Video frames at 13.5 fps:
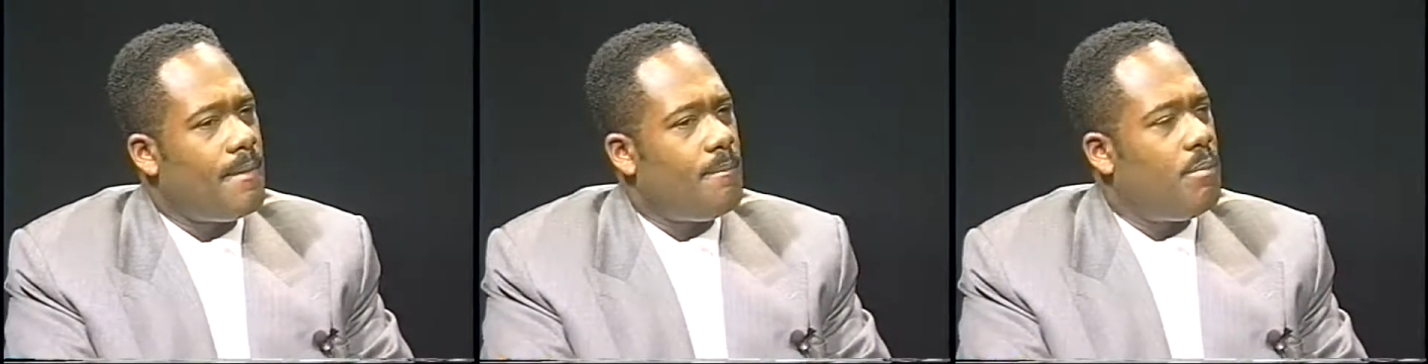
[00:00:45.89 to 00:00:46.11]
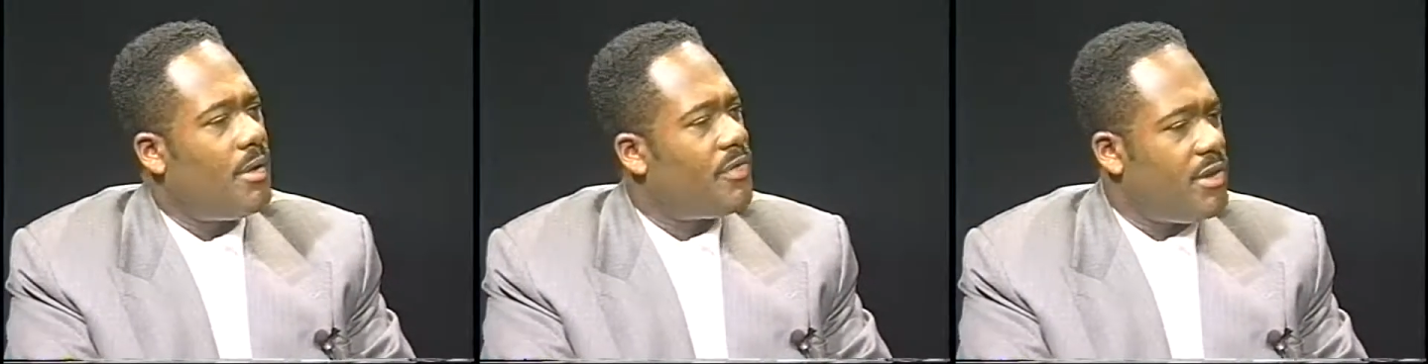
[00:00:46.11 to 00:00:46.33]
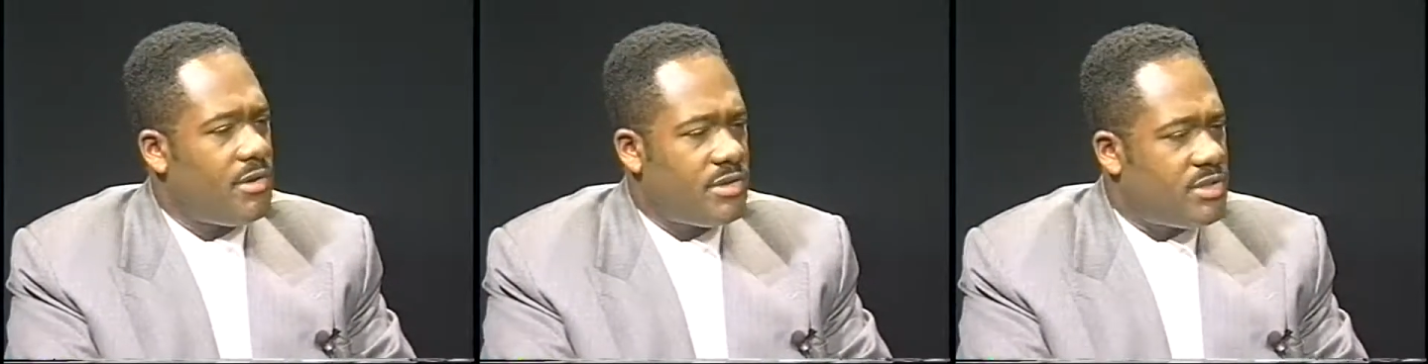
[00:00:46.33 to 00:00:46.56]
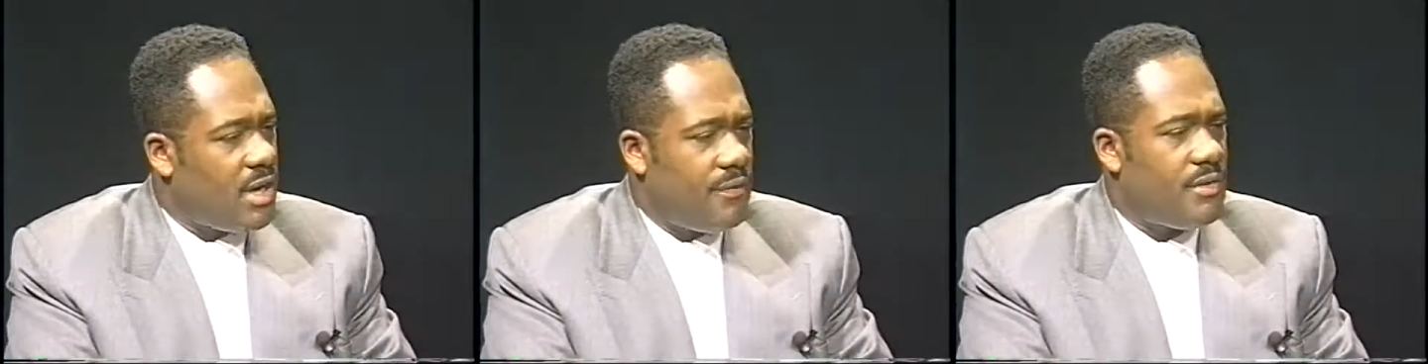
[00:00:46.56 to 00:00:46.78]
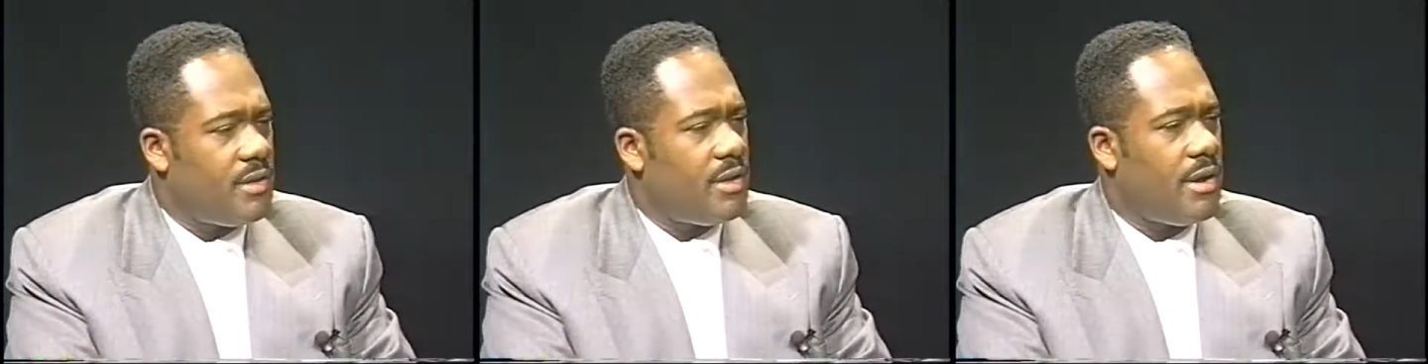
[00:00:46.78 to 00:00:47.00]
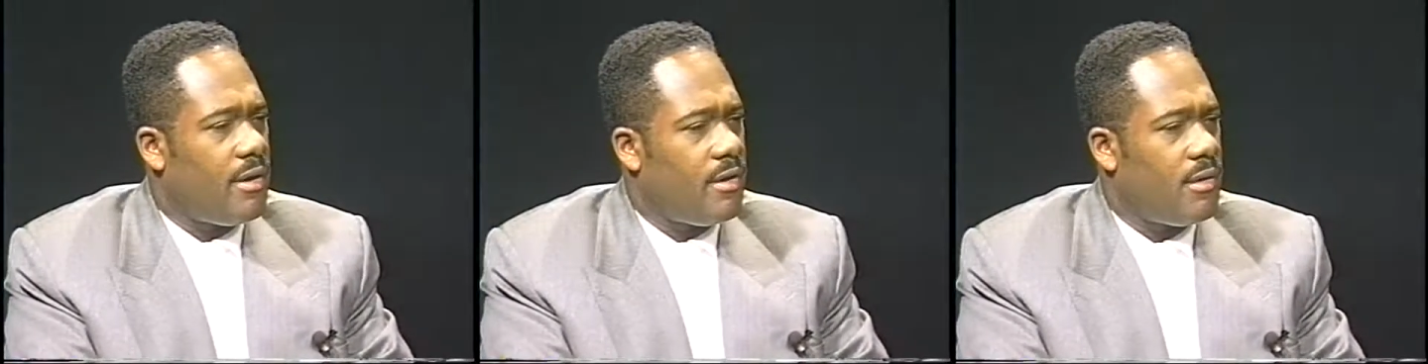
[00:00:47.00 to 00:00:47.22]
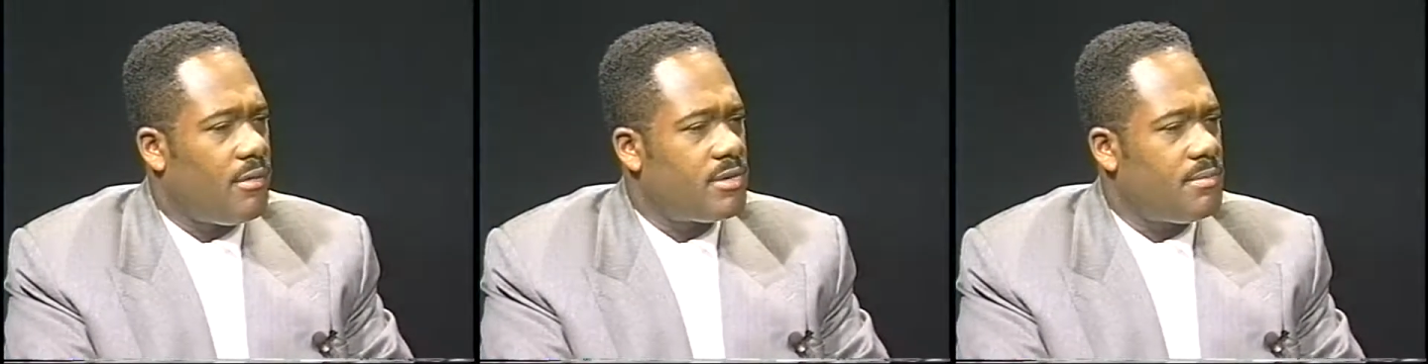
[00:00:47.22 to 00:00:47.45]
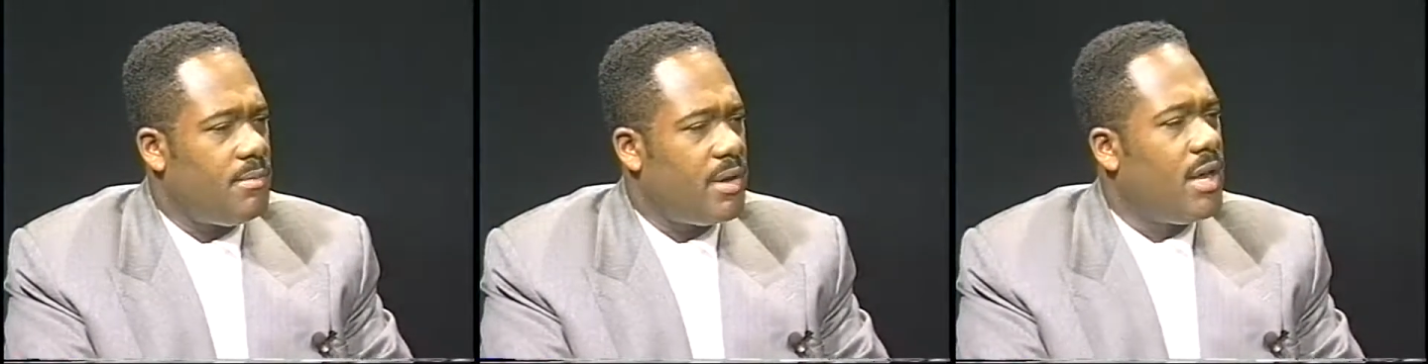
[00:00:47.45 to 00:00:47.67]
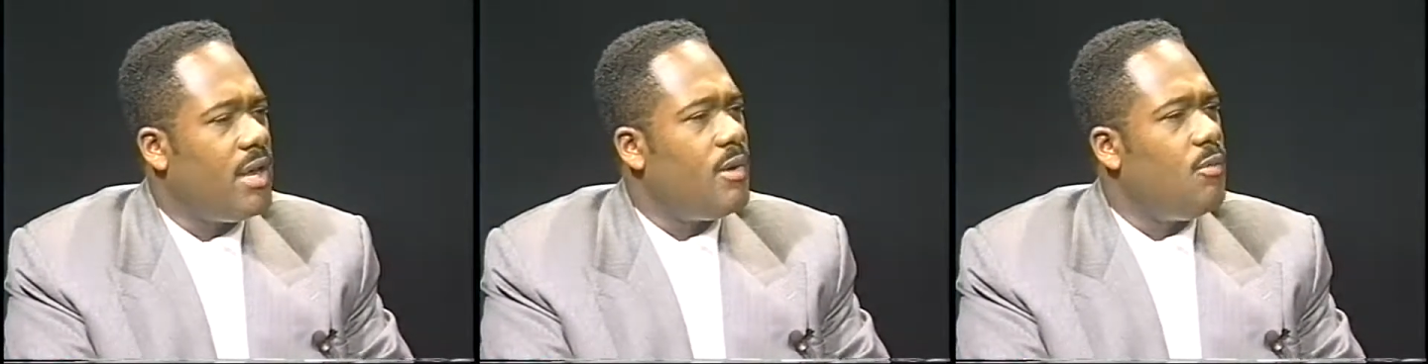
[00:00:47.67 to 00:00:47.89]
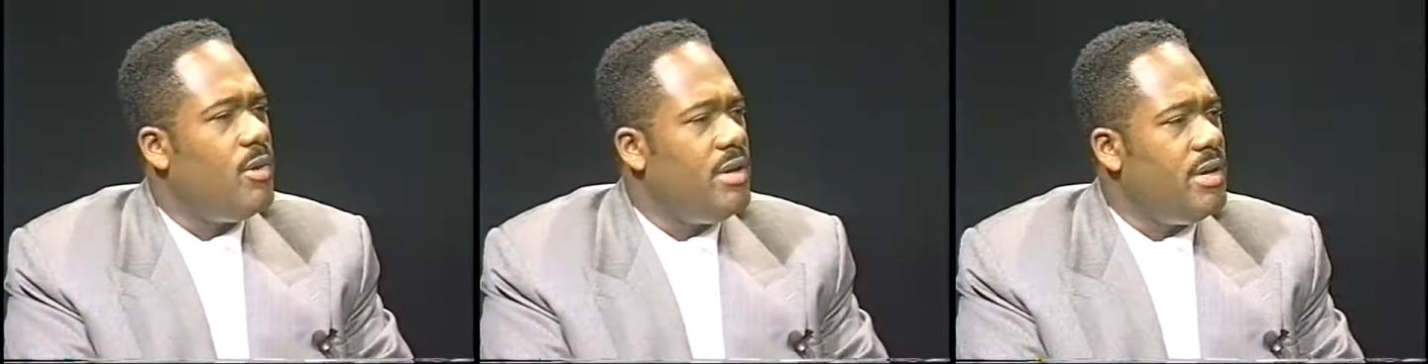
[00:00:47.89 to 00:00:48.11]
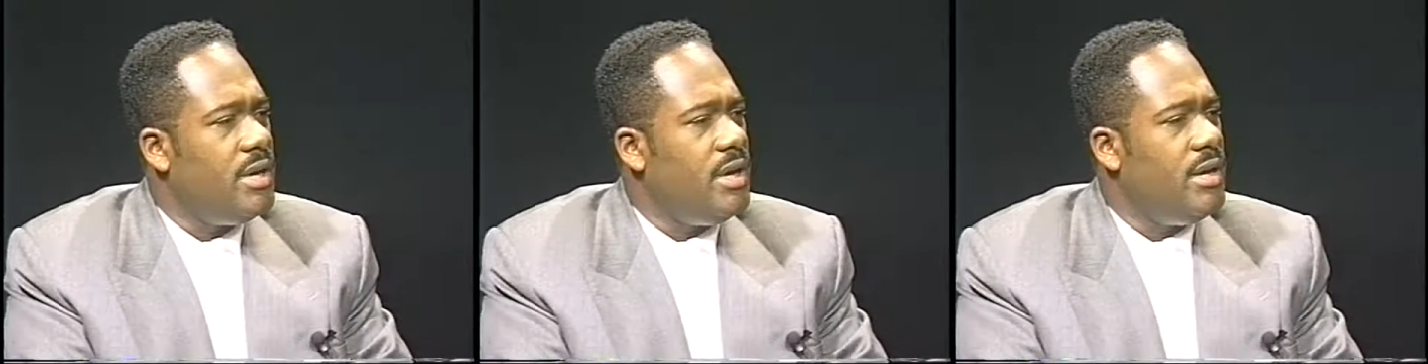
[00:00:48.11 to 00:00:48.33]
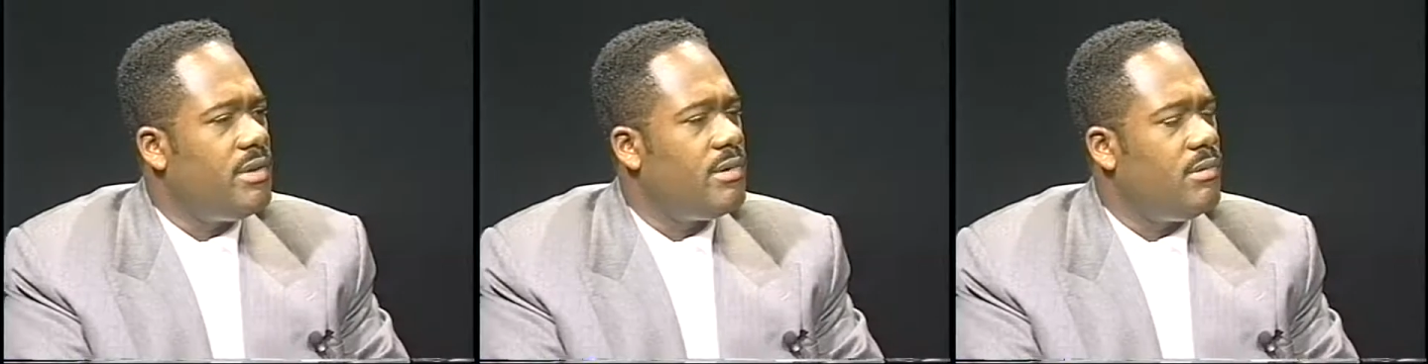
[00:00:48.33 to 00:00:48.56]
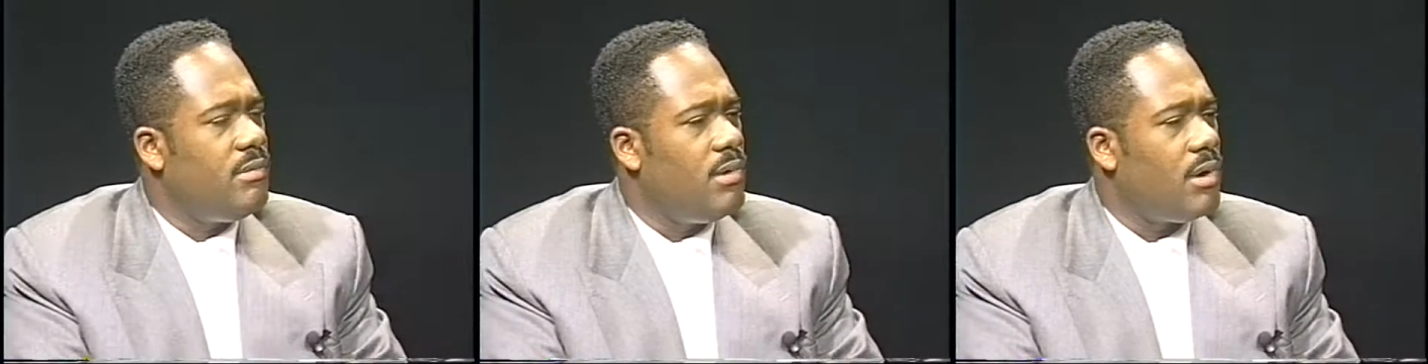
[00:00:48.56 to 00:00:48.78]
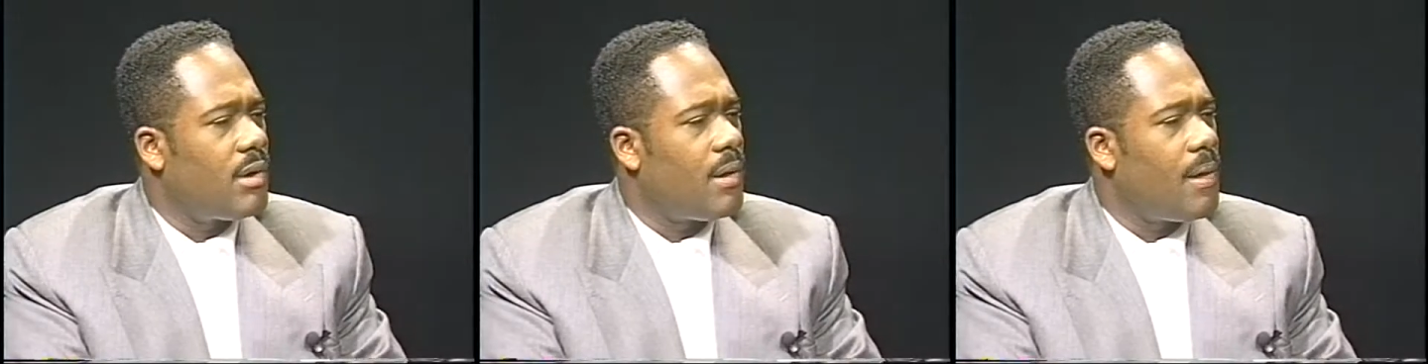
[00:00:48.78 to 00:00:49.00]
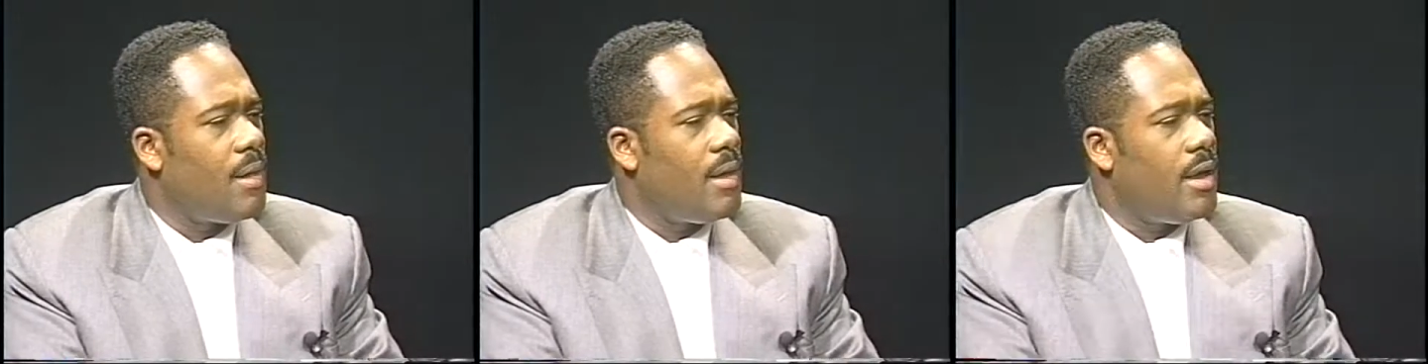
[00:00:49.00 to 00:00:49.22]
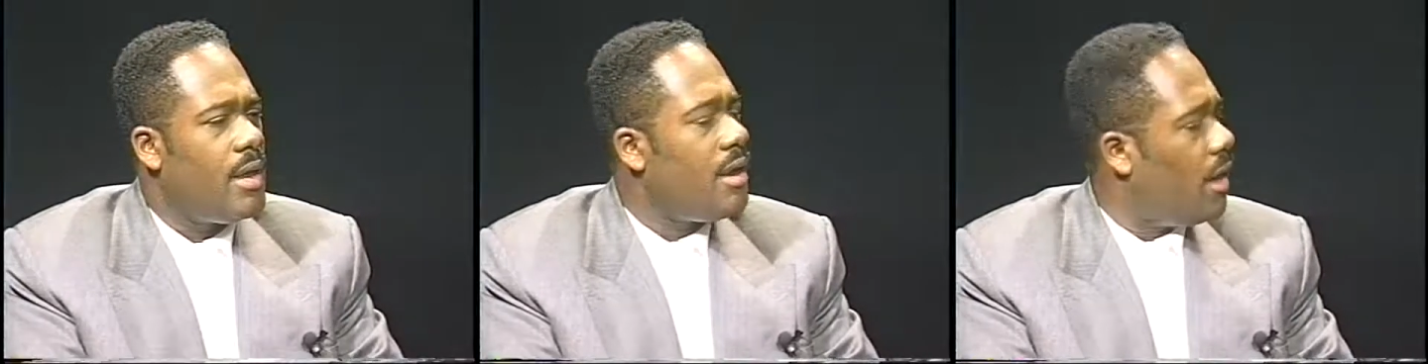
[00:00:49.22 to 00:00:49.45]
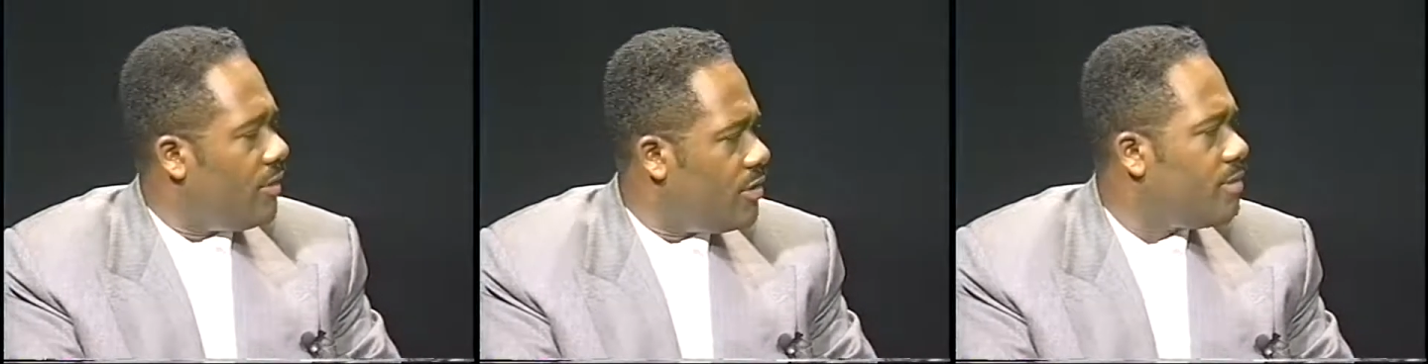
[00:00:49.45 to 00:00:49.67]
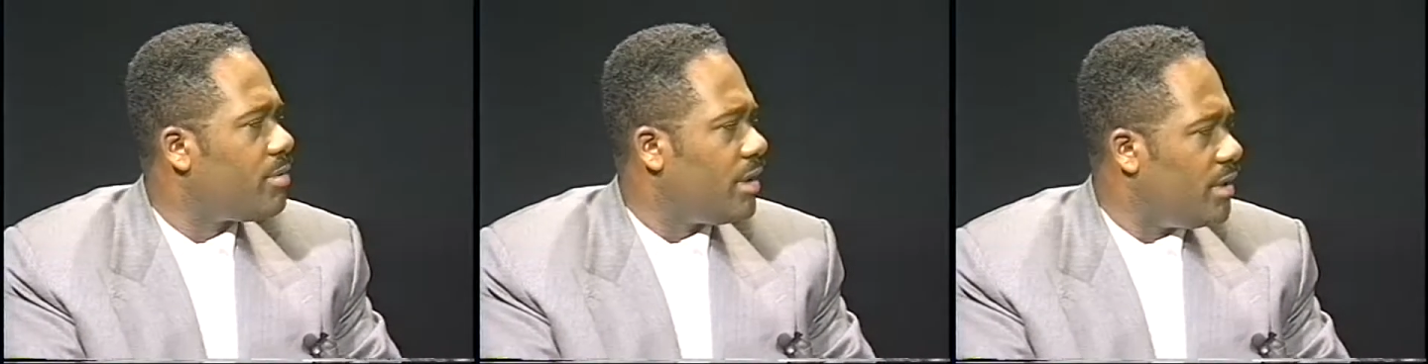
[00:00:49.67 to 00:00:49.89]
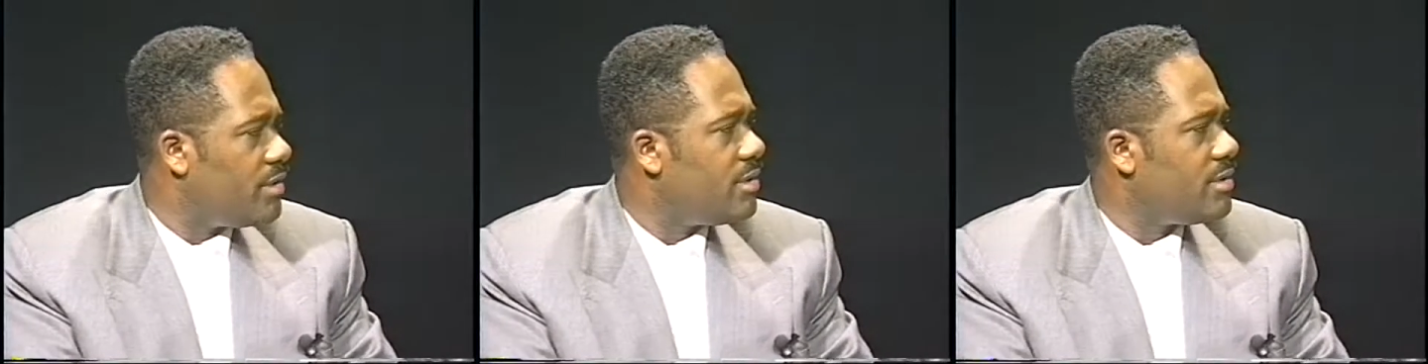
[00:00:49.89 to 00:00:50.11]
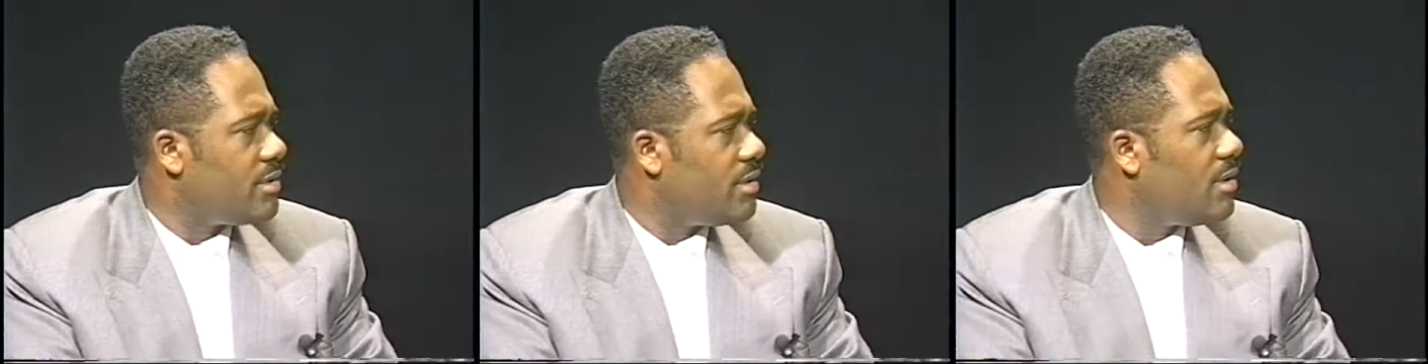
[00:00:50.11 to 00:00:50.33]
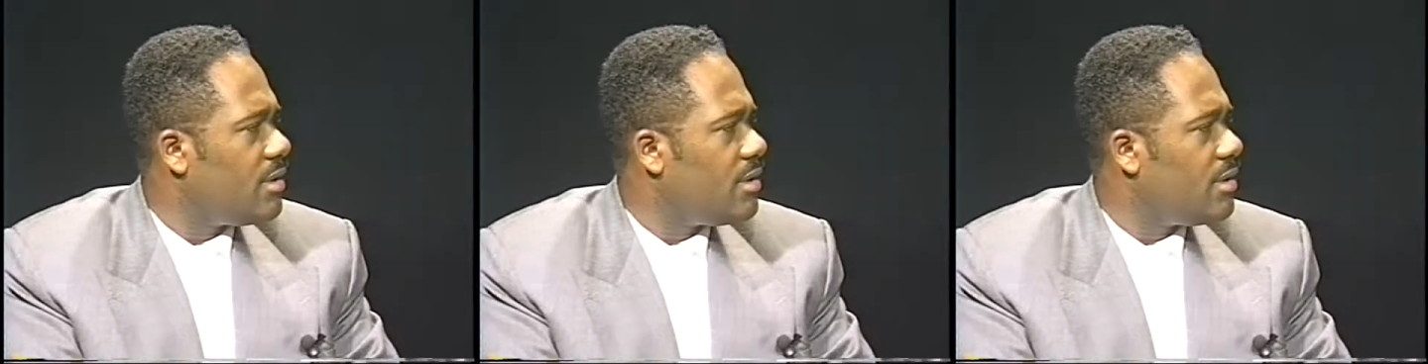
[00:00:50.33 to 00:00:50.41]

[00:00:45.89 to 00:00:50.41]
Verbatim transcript: But there's definitely heroism, but we need to look in other places,